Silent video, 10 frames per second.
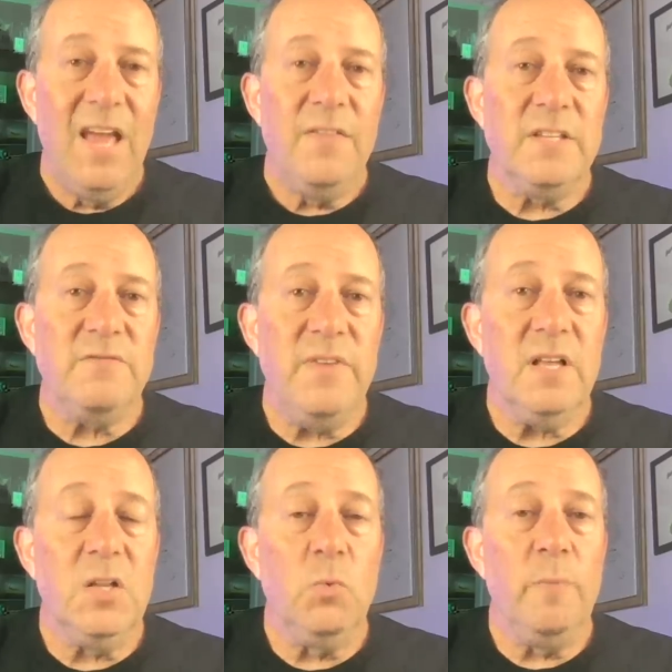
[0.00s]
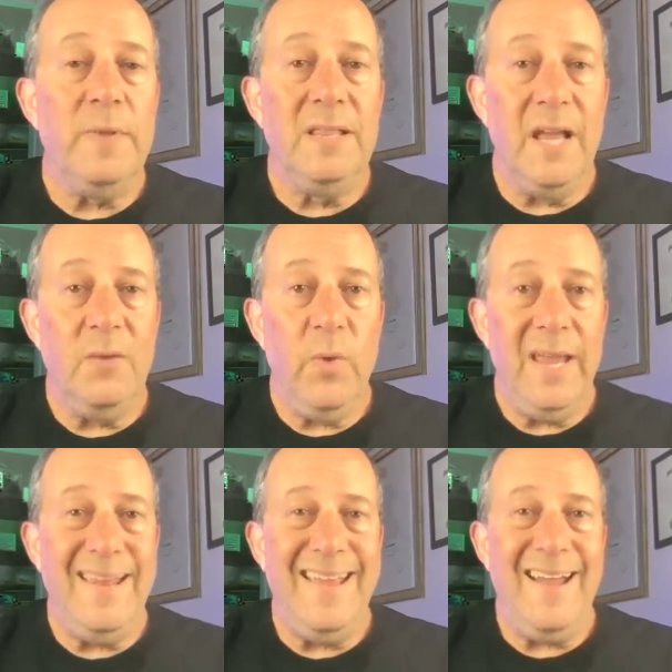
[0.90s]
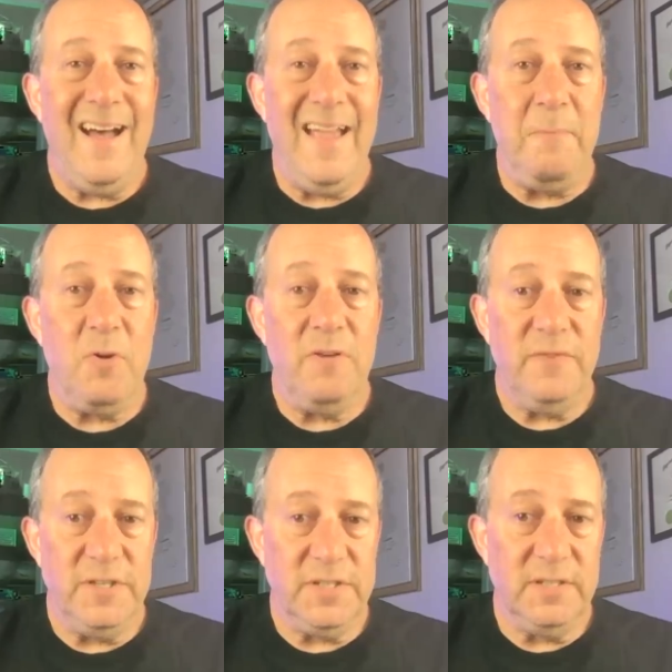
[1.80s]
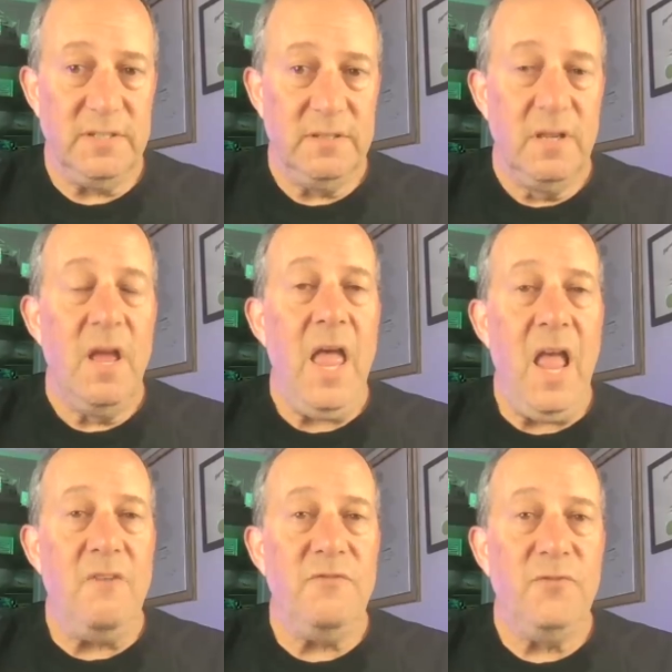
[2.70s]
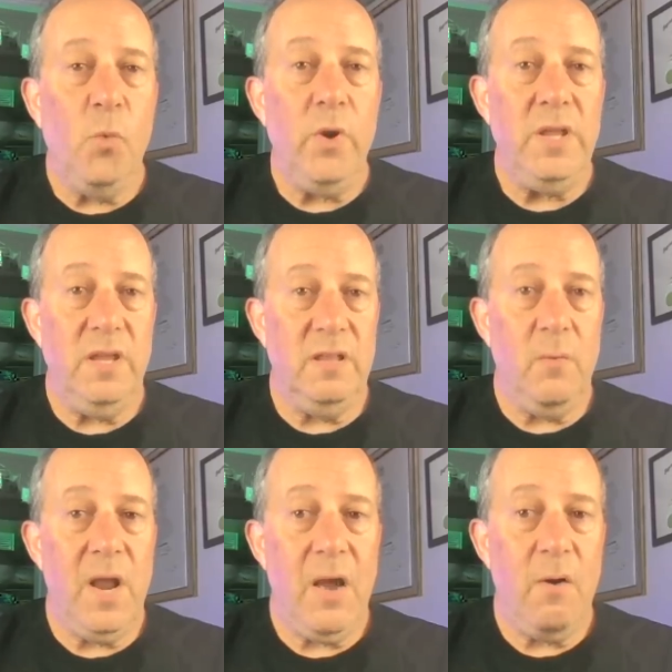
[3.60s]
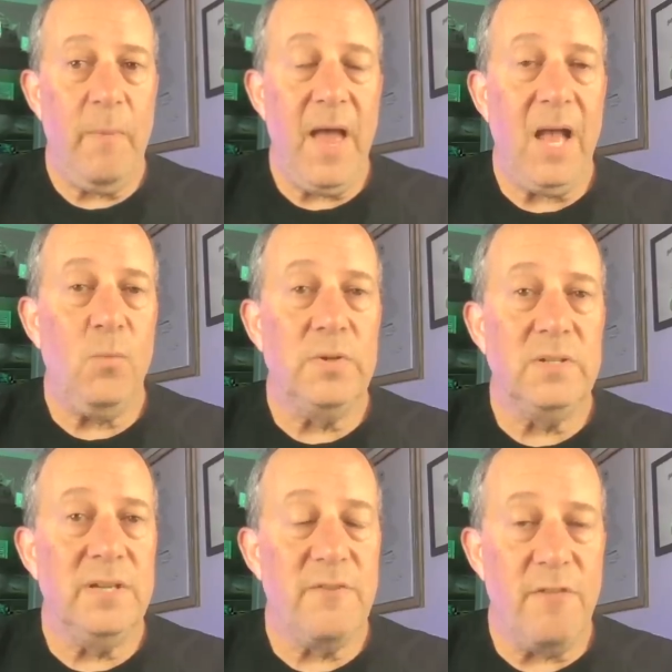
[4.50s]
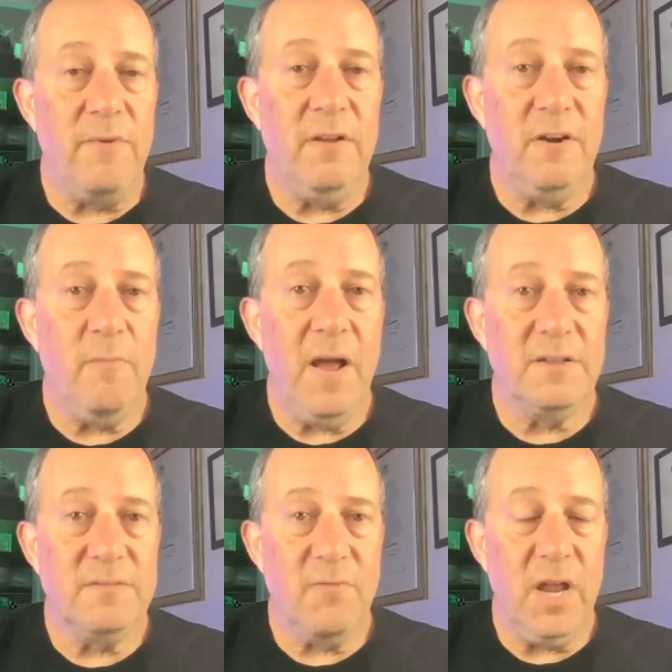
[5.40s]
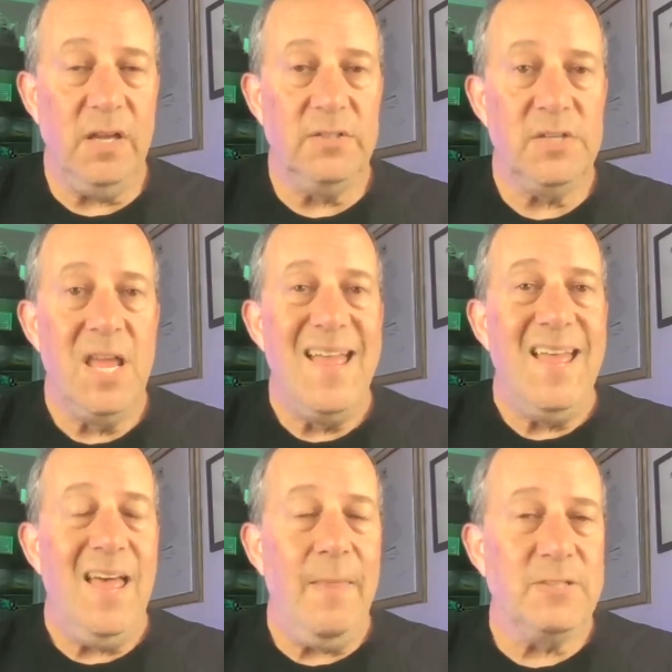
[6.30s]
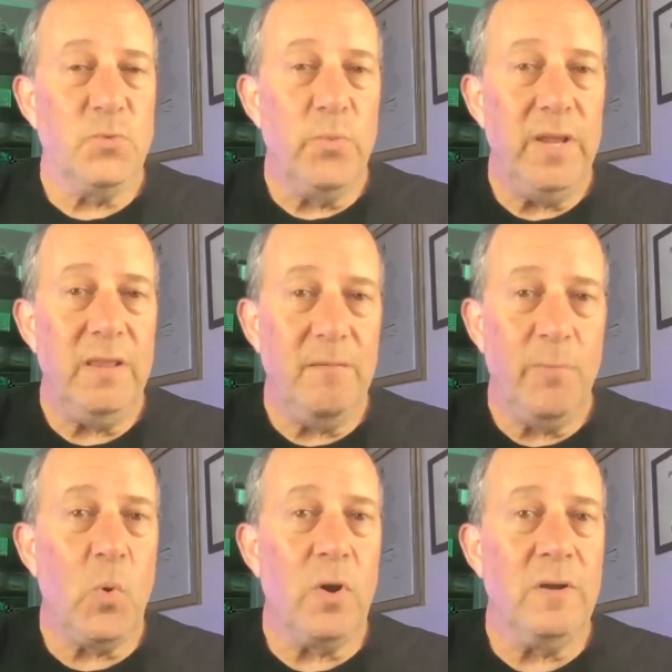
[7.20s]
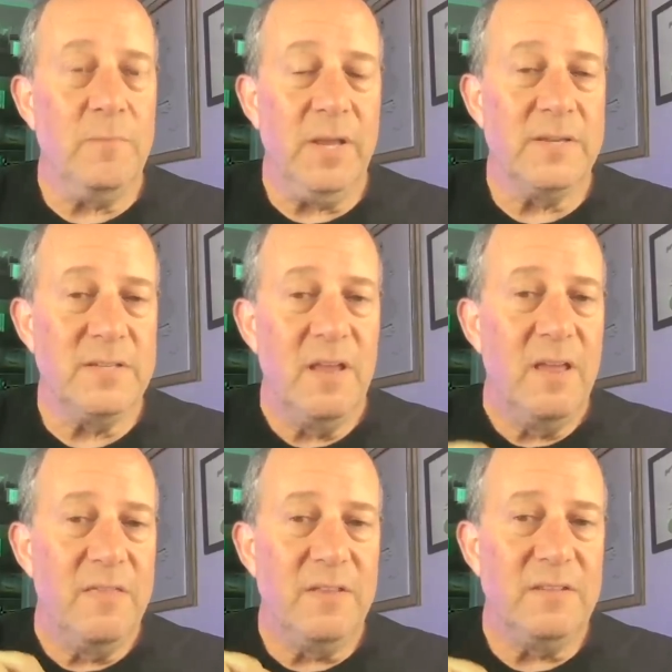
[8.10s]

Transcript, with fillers: This vehicle will be lightweight and hyper efficient. A 40 kilowatt hour pack will deliver 300 miles of range. And that's really important because the